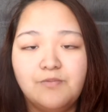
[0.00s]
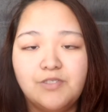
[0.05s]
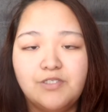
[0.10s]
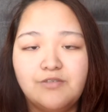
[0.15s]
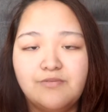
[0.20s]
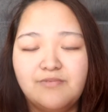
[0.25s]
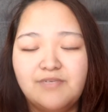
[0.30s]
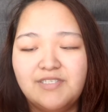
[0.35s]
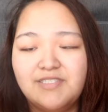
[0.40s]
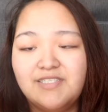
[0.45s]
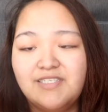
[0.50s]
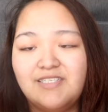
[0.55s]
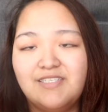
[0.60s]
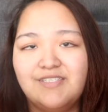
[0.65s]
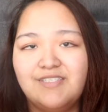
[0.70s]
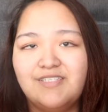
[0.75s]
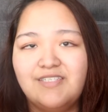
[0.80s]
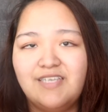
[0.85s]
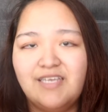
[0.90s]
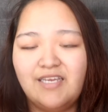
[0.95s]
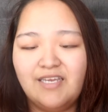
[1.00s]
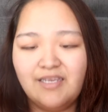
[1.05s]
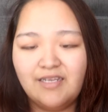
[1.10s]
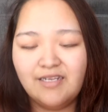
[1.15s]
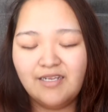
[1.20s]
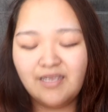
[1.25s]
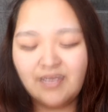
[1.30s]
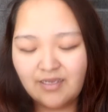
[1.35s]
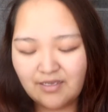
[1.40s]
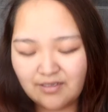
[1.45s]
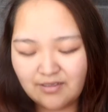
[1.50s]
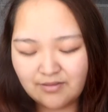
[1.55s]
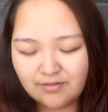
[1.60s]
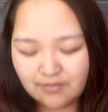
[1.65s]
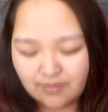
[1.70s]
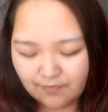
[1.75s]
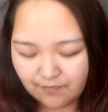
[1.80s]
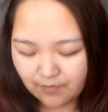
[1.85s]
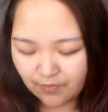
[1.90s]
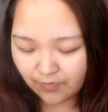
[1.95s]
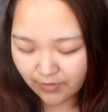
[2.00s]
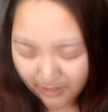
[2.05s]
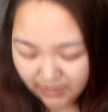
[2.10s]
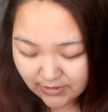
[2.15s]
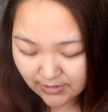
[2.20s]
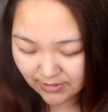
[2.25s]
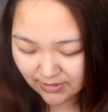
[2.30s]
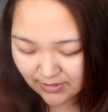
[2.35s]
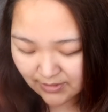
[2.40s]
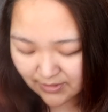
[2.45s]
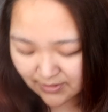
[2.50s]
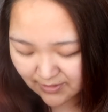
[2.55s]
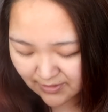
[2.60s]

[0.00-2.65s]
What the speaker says: which was insane. Of course.